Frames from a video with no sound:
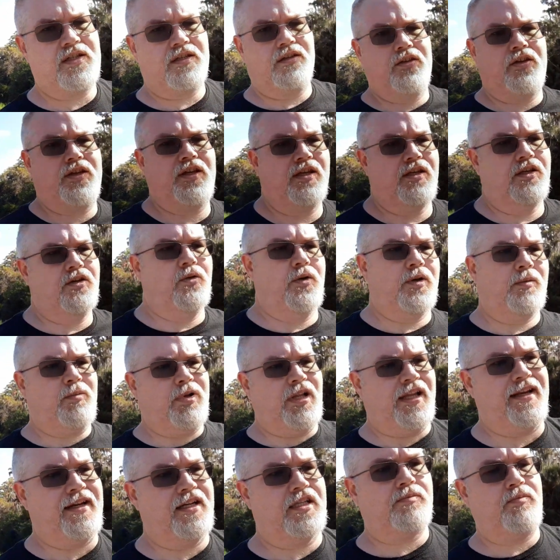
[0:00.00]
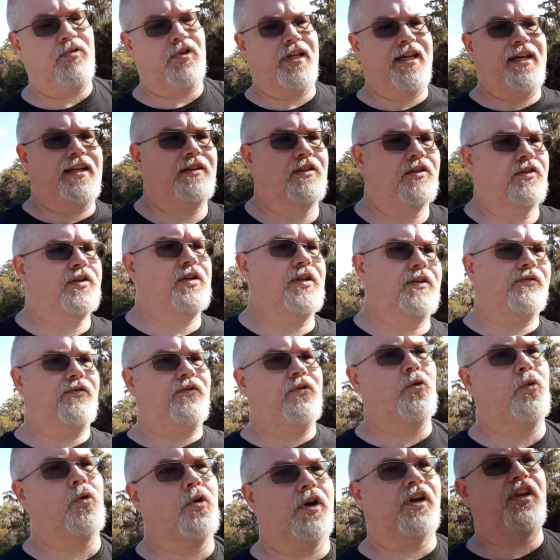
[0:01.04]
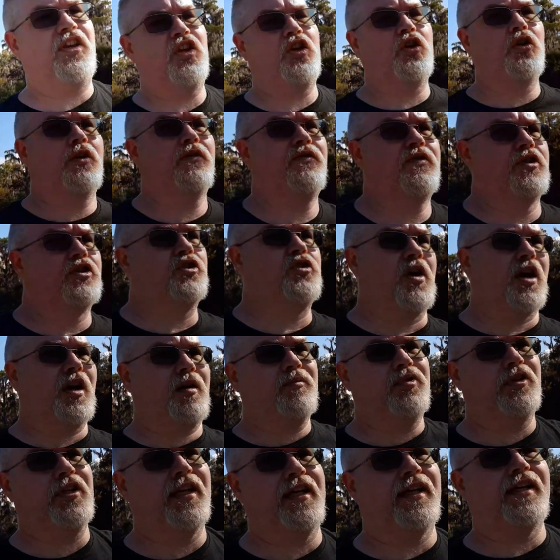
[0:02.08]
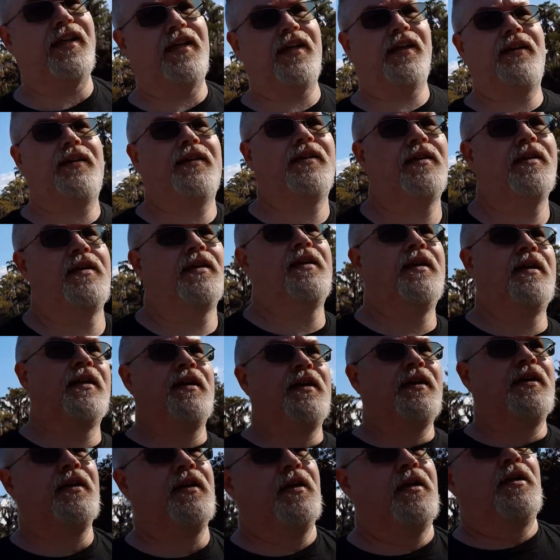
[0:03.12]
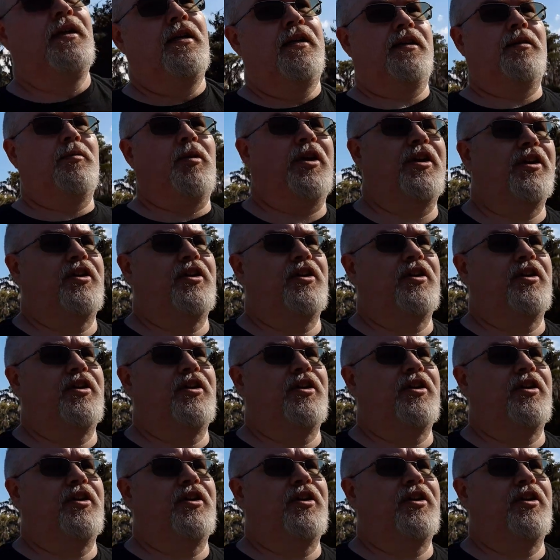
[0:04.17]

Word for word: looking going planet to planet looking for a cure for the Drakh plague now my